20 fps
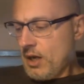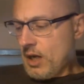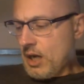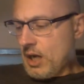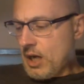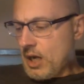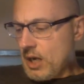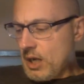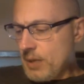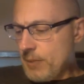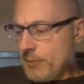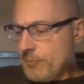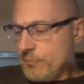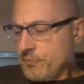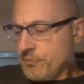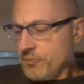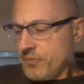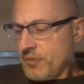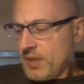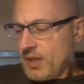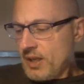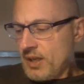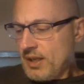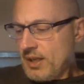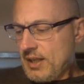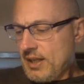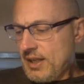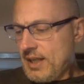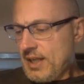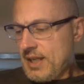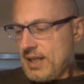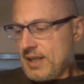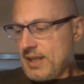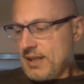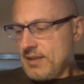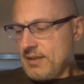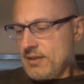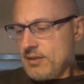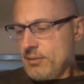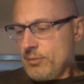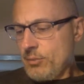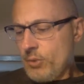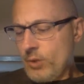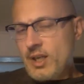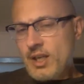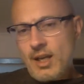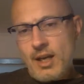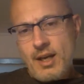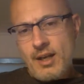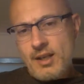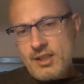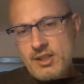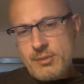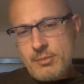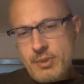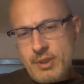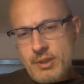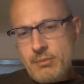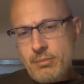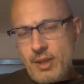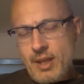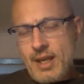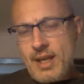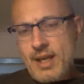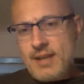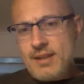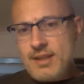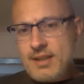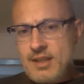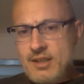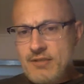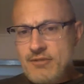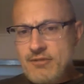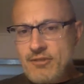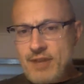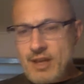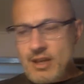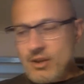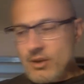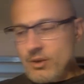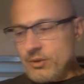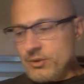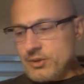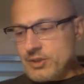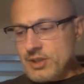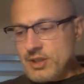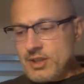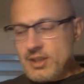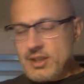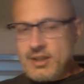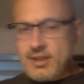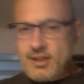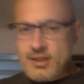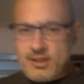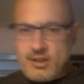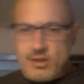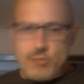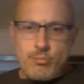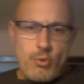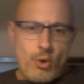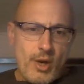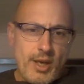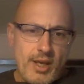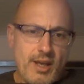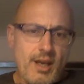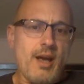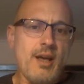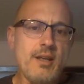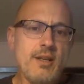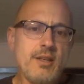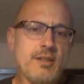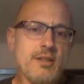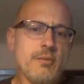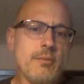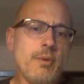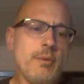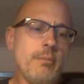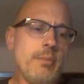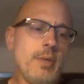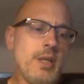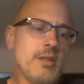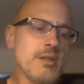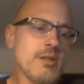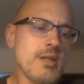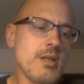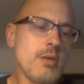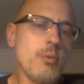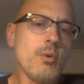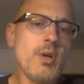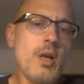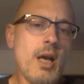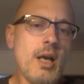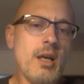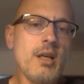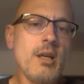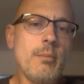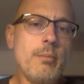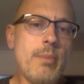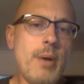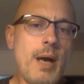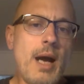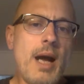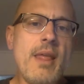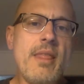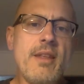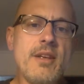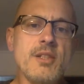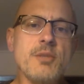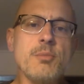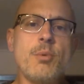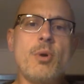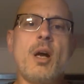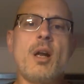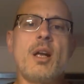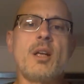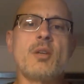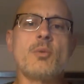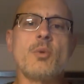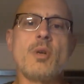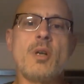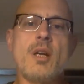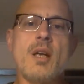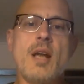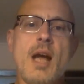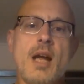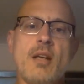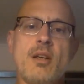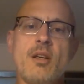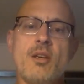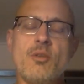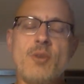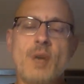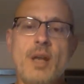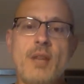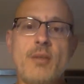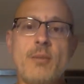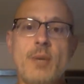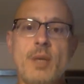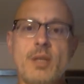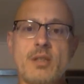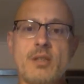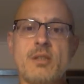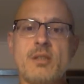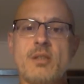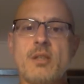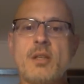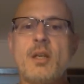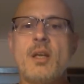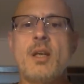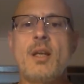And the boycott has been planned, and it follows. And it is a boycott. It means that we're not going to buy this product. We're not going to ride the buses.